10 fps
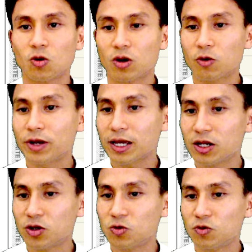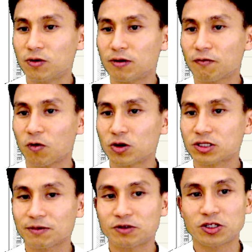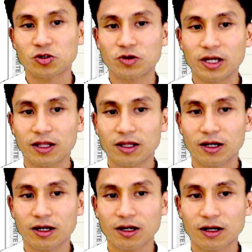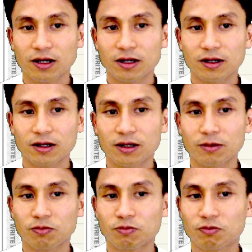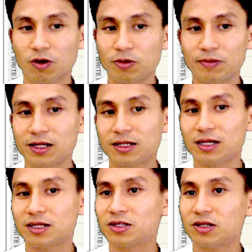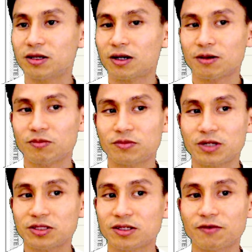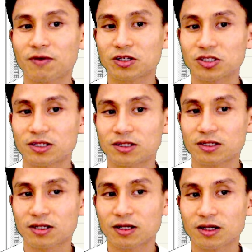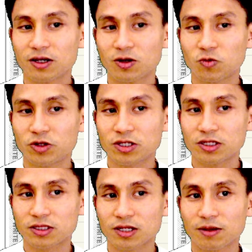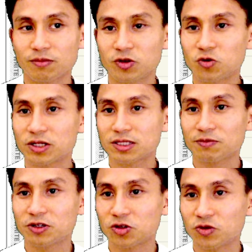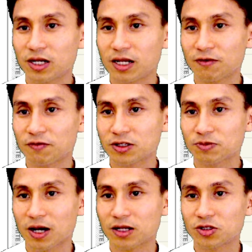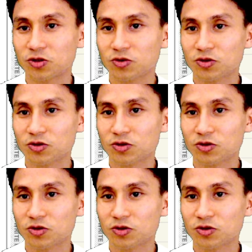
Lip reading: we can do 4 substitute in the probability density function, which is, you can substitute it in the first part too.